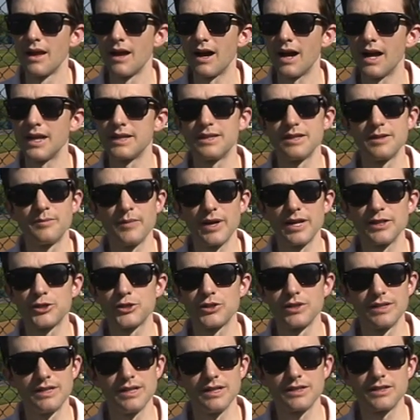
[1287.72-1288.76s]
I did
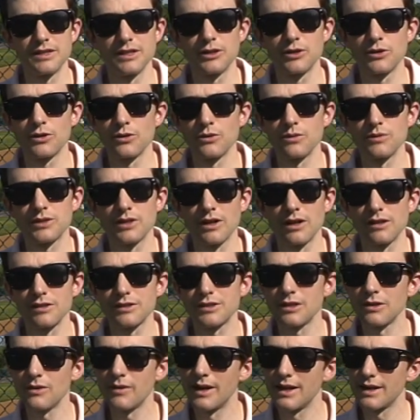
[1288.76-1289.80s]
mention Disney Cruise
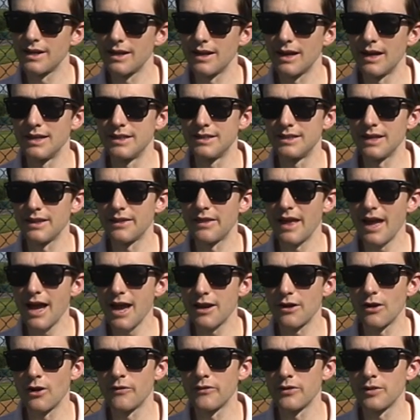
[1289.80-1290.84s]
also. I did
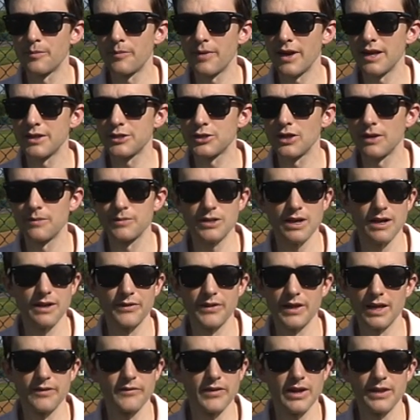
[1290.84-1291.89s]
that over the past year. I'm trying to
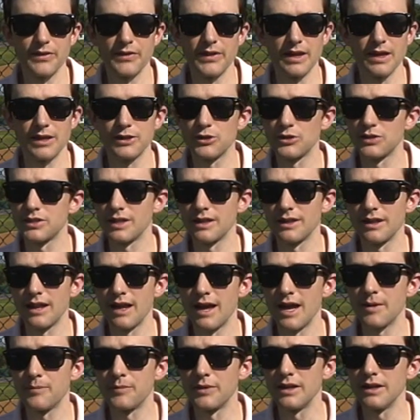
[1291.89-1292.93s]
think of anything interesting that
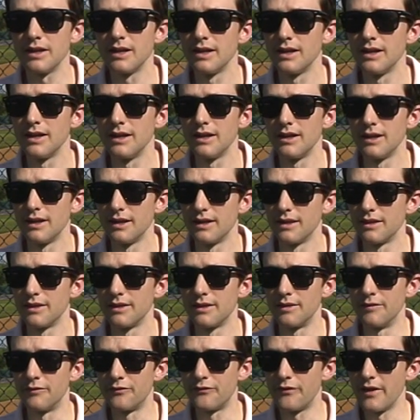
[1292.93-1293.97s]
happened.
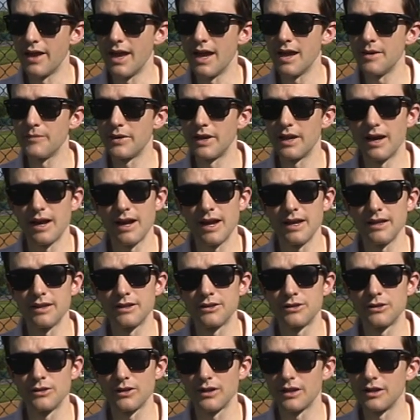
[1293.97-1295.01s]
The fam and I
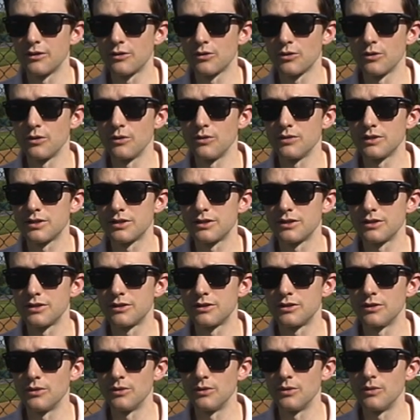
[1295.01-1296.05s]
took a cruise
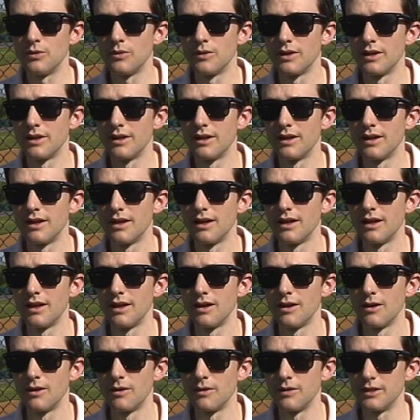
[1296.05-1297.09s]
to
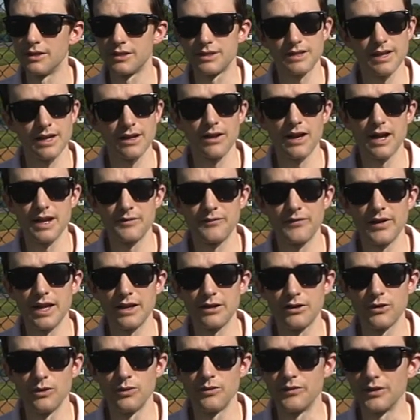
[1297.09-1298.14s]
sail out of
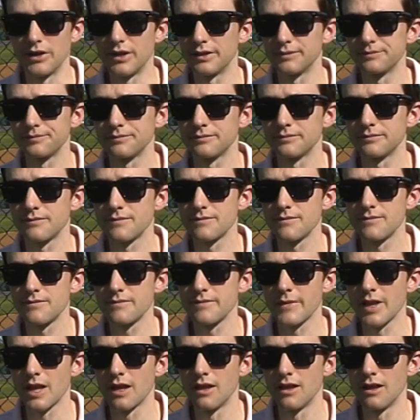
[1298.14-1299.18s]
Vancouver
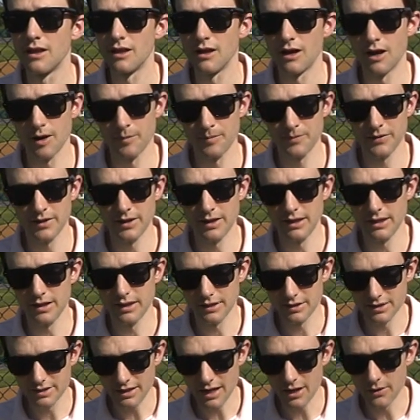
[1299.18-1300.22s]
up the
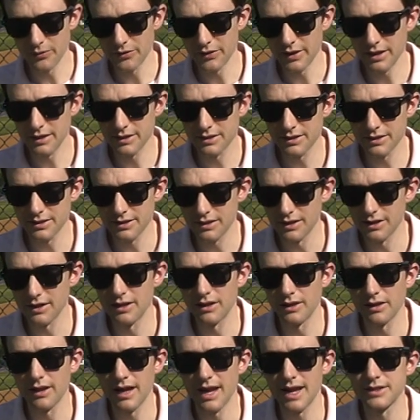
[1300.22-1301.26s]
southeast
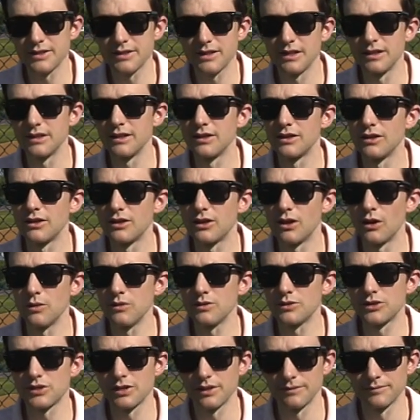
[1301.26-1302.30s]
Alaskan
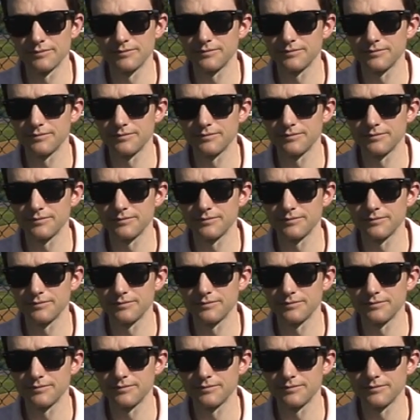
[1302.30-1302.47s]
coast,